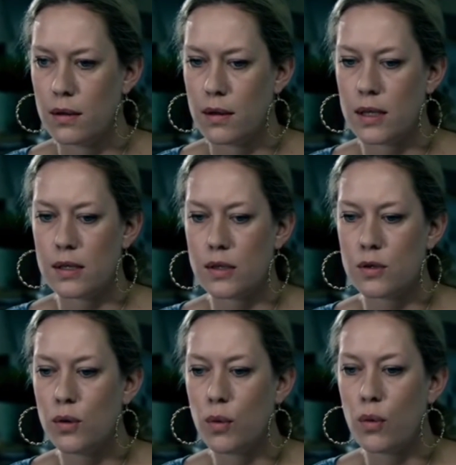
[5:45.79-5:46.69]
he says
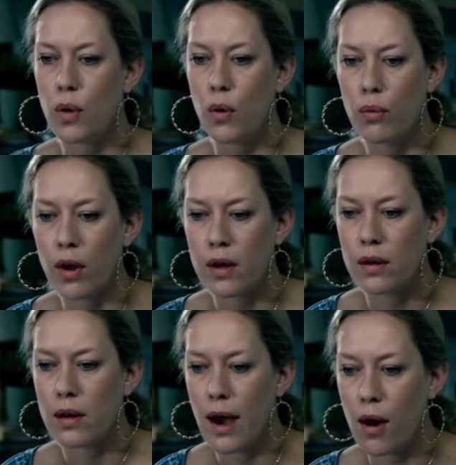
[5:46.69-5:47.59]
you go
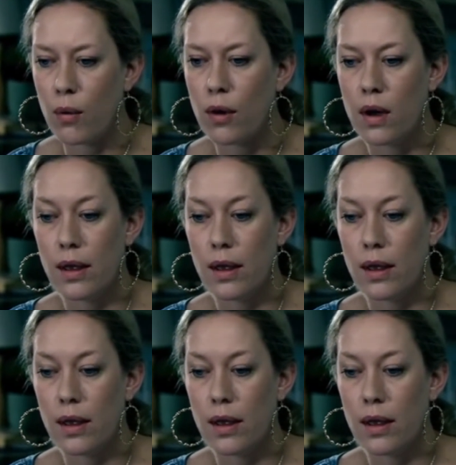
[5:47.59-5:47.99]
run now,